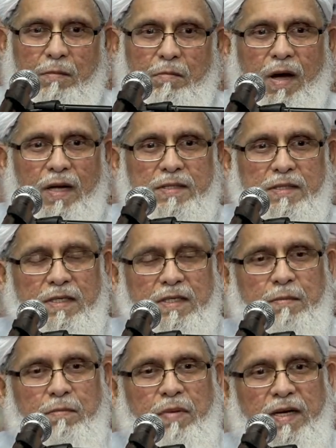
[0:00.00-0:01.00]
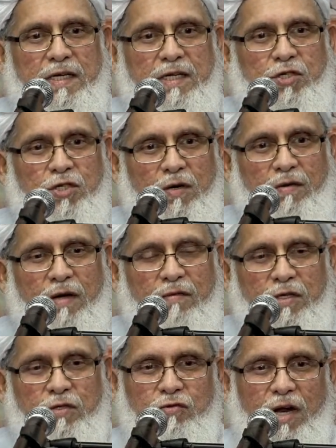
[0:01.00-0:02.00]
But the children of
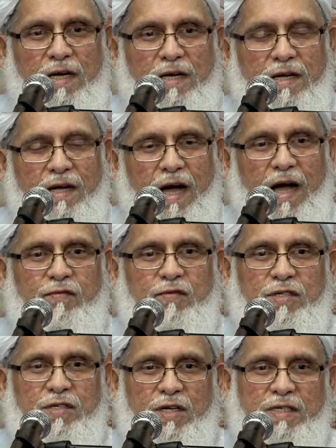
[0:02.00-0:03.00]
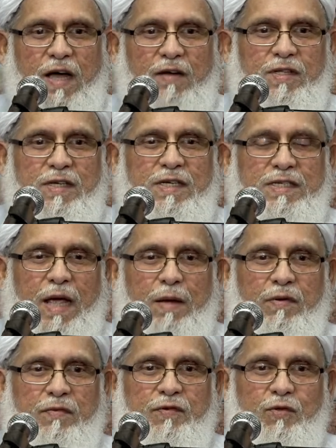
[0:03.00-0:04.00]
Israel, just after the
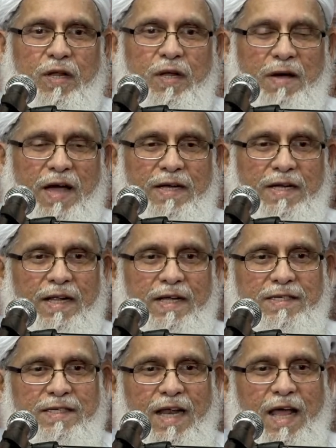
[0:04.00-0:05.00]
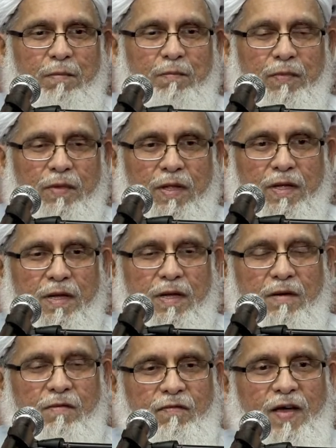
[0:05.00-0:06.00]
time of Sulaiman alayhi salam,
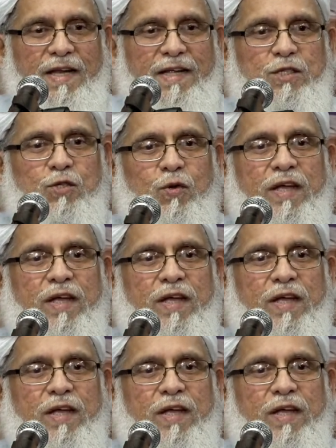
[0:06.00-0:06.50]
fell into